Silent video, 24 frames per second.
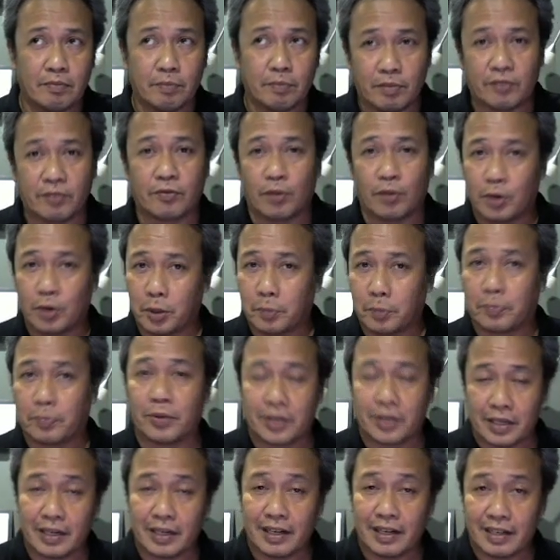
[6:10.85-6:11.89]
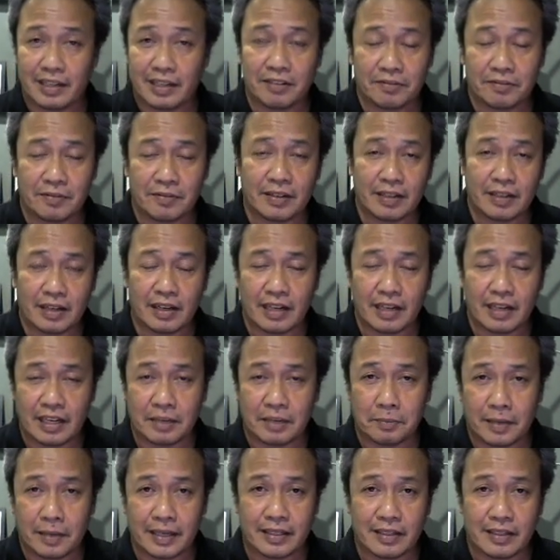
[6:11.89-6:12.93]
before you put it in the
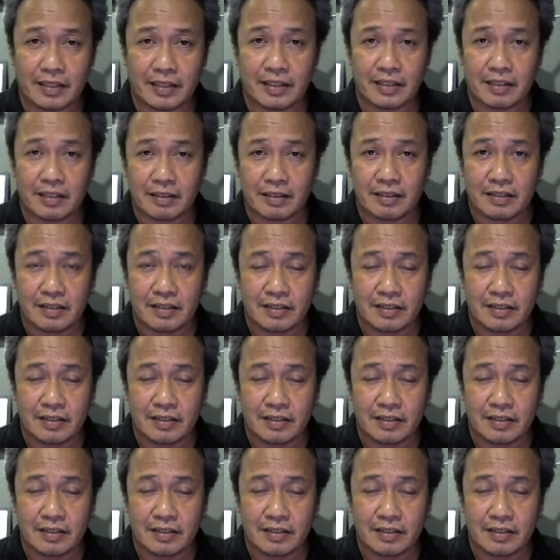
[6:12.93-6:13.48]
bacteria.